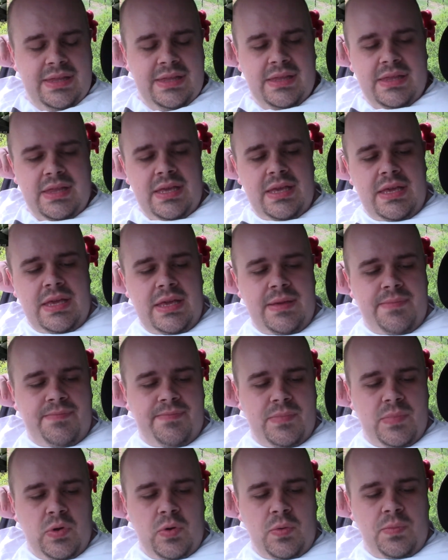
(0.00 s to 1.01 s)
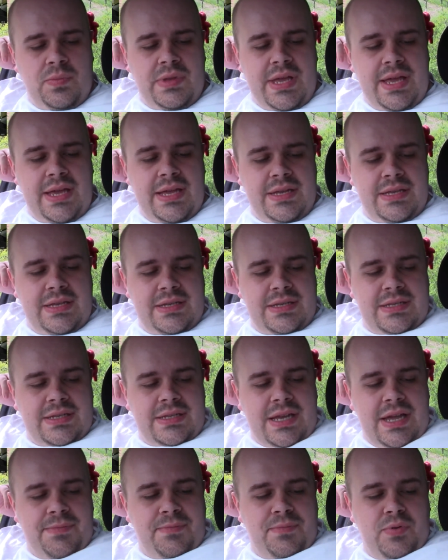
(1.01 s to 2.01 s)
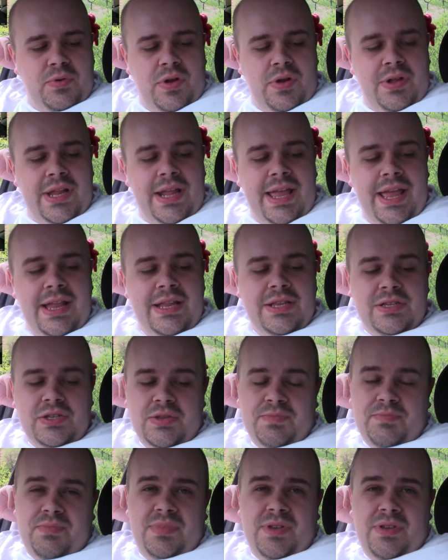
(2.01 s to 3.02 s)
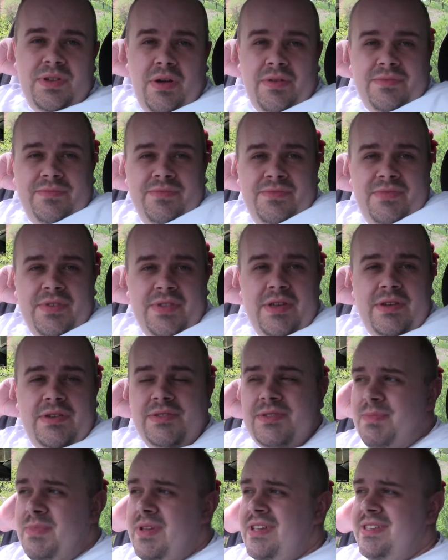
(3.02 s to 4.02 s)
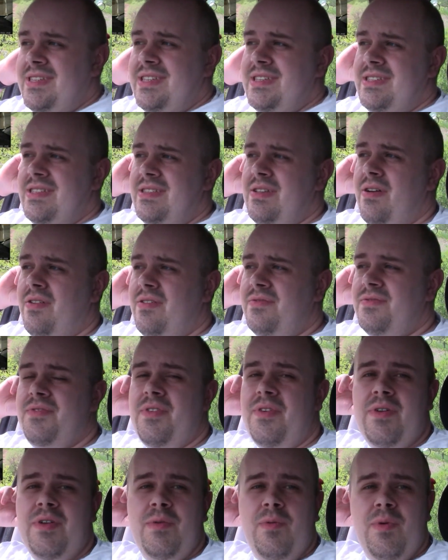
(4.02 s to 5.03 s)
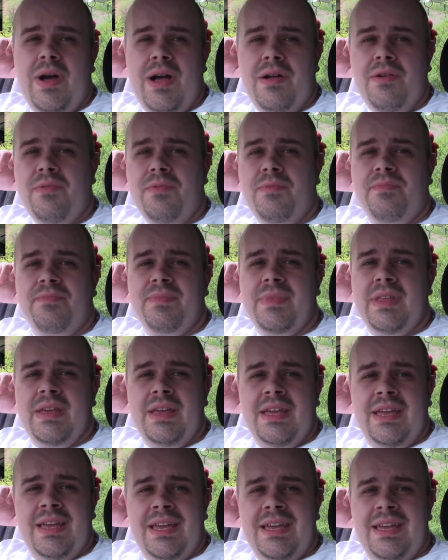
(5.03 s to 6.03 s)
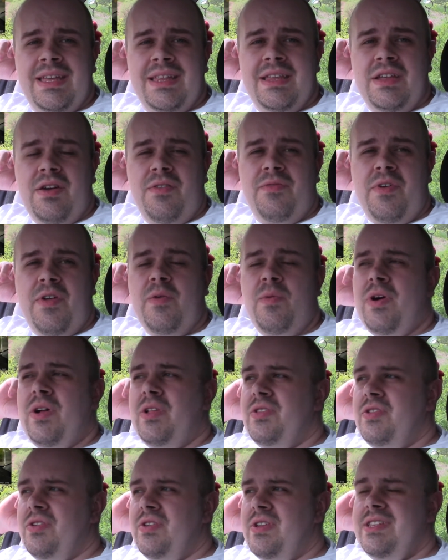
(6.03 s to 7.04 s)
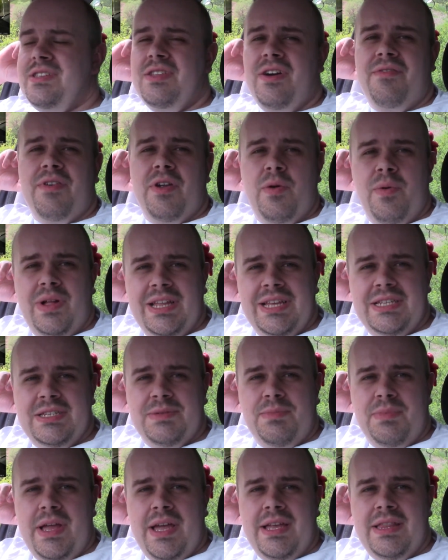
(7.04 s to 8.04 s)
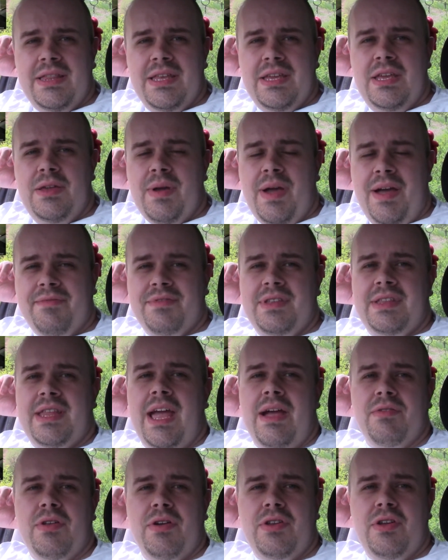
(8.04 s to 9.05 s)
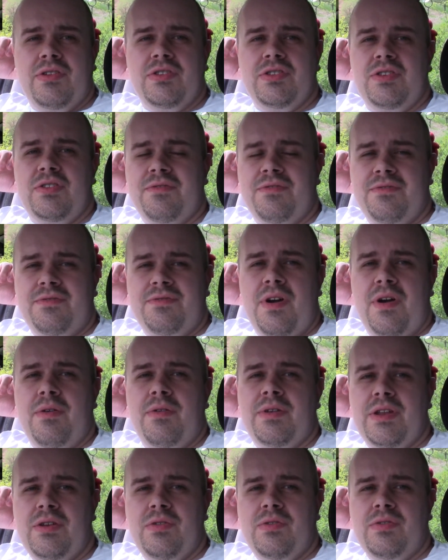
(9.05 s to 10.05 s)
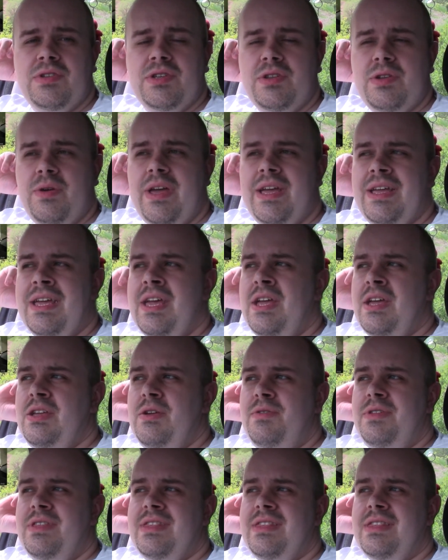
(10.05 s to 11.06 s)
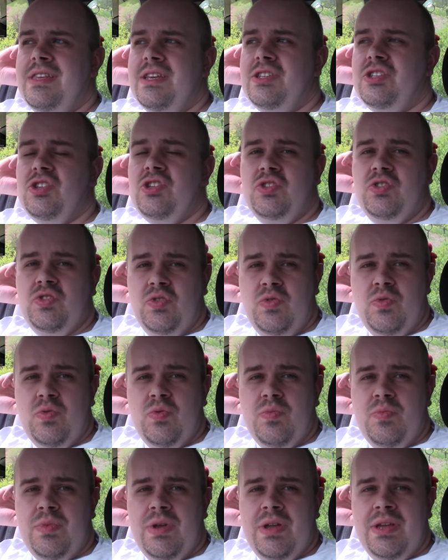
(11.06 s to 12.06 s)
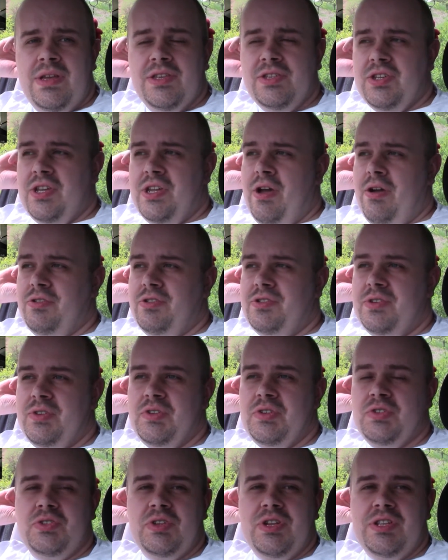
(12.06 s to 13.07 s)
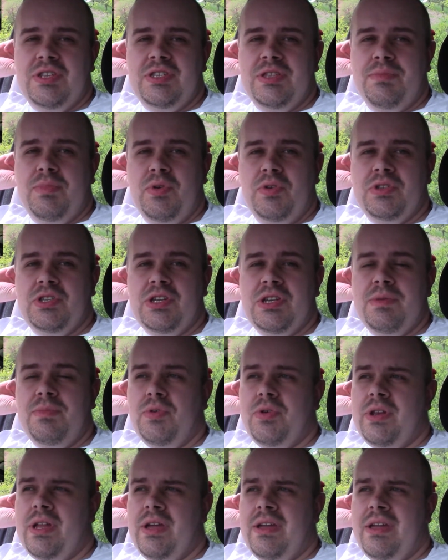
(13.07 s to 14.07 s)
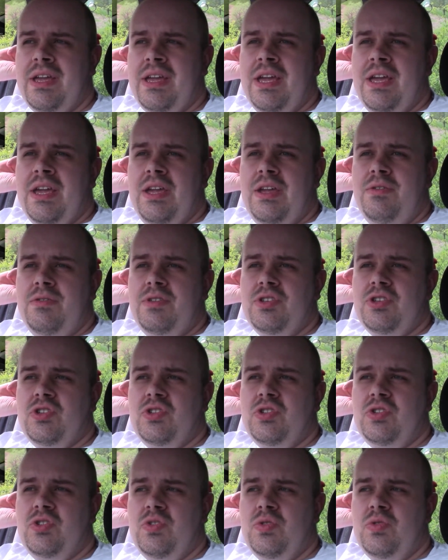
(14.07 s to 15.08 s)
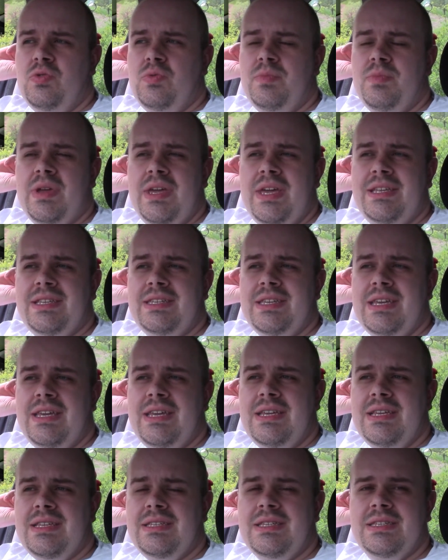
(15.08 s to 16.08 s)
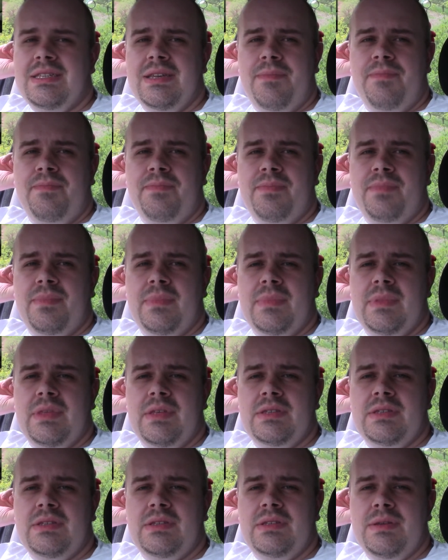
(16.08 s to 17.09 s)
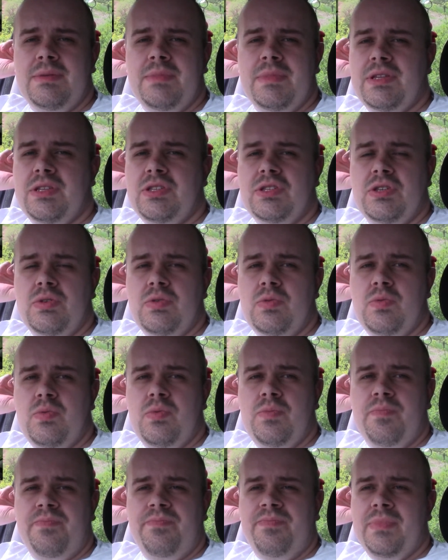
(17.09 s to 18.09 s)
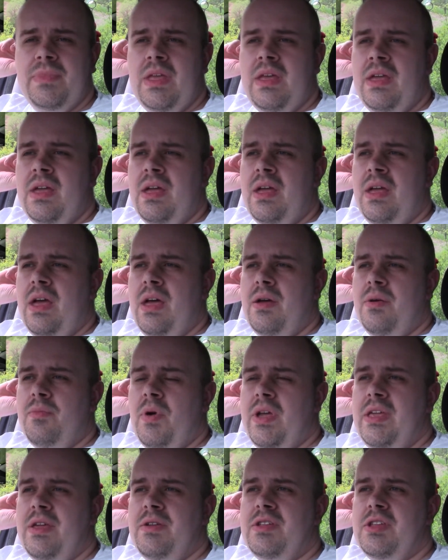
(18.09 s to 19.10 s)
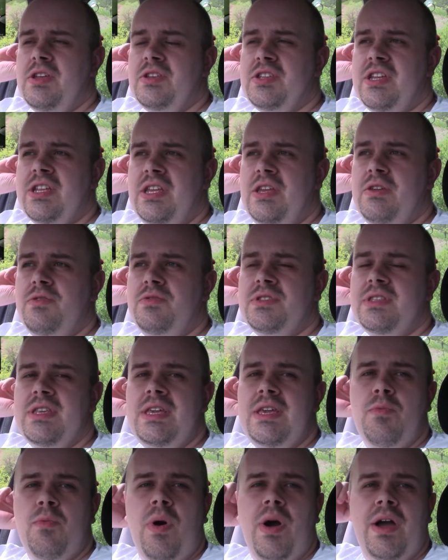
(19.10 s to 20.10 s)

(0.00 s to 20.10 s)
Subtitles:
The updates I put again as a con for those because it's not very well. They're not very well done. It's not very well explained that you have to download it onto your phone in order to do it. You'd assume, as a coach, just going into the turning point now, you'd assume it is similar to, well, you just use the